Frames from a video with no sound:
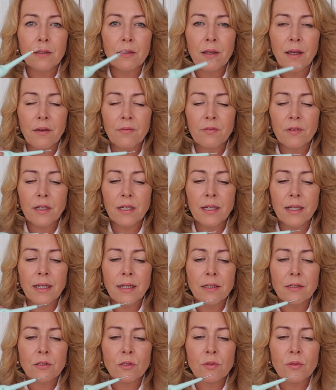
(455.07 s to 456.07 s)
You have to let
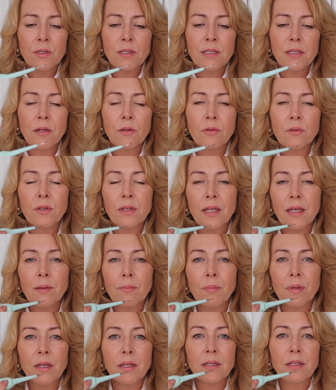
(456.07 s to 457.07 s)
it do its own
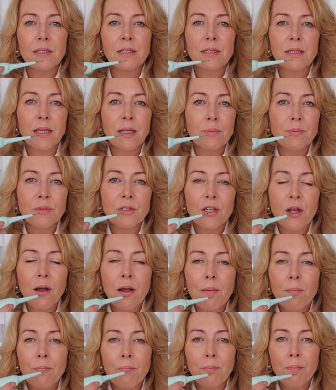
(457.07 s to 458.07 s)
thing, but at the same
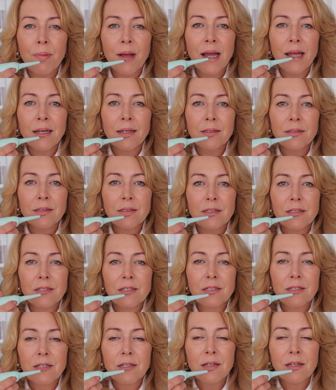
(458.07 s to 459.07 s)
time
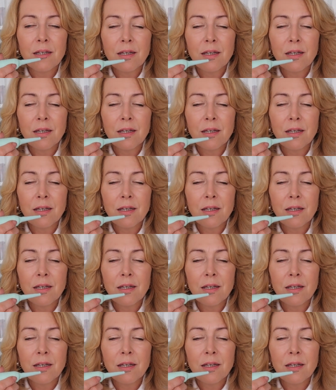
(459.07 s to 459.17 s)
balance.